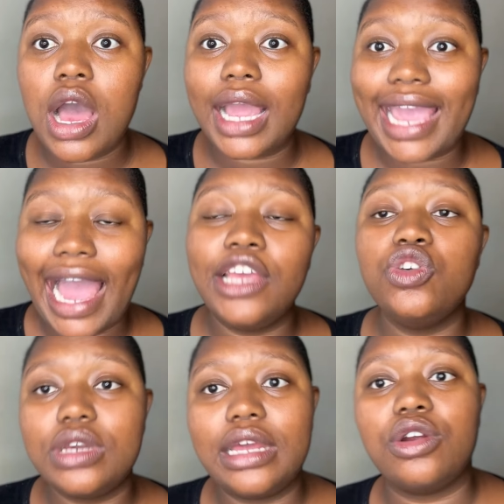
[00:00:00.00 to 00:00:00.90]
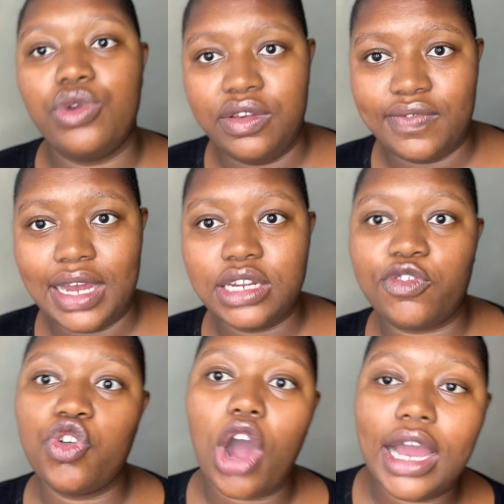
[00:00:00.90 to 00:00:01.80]
can you get a refund
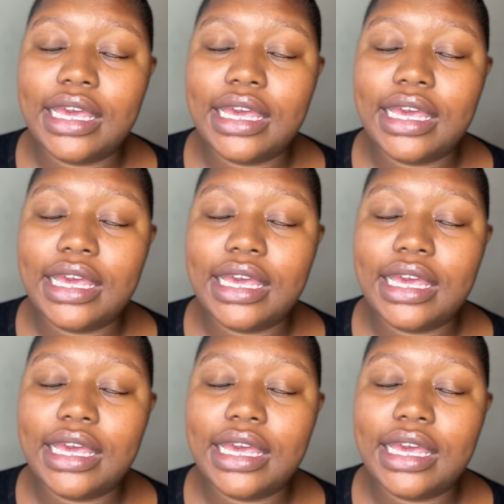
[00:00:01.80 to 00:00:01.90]
if you are